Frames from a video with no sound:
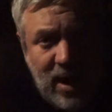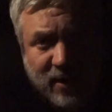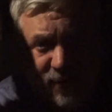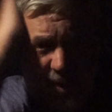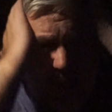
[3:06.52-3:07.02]

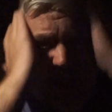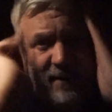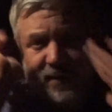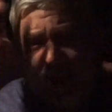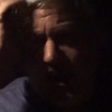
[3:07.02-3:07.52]
out for, like, a
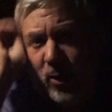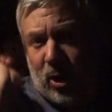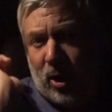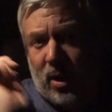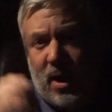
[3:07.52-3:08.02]
half an
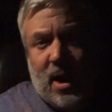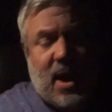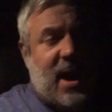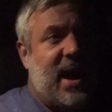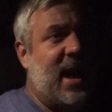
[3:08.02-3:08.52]
hour.
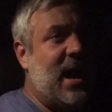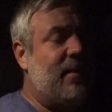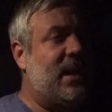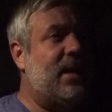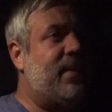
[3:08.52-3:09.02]
And,
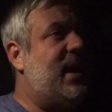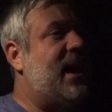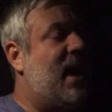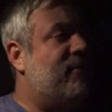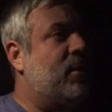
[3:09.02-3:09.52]
I mean, he
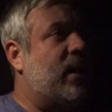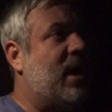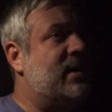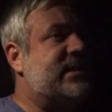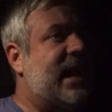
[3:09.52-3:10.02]
peed everywhere
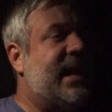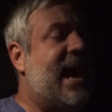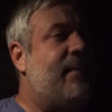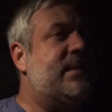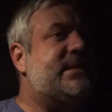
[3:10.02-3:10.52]
outside. He
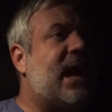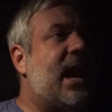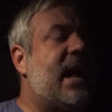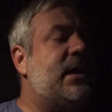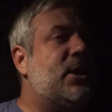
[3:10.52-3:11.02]
came
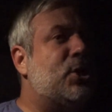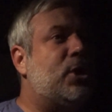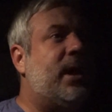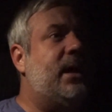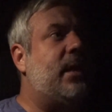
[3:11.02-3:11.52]
inside. And
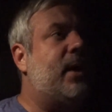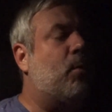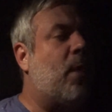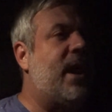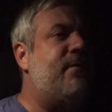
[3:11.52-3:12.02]
literally, like,
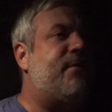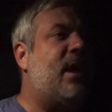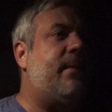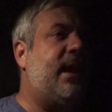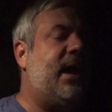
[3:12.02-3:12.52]
right in
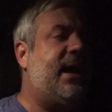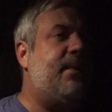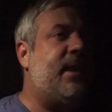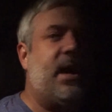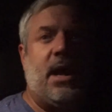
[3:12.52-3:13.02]
front of me,
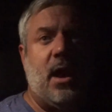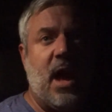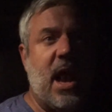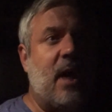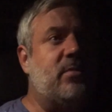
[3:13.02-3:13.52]
he peed.
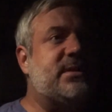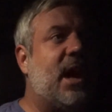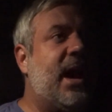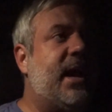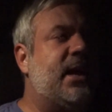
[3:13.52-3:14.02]
And I was
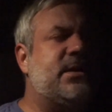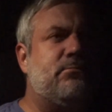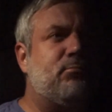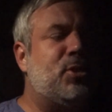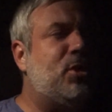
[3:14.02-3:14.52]
like,
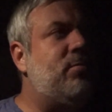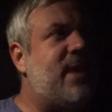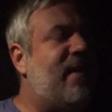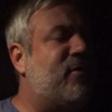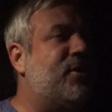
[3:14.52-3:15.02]
you
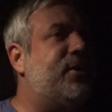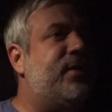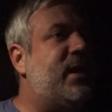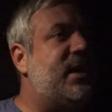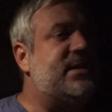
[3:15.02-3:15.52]
never do
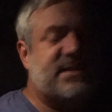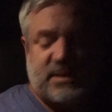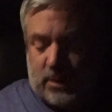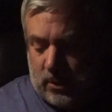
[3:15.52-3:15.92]
this.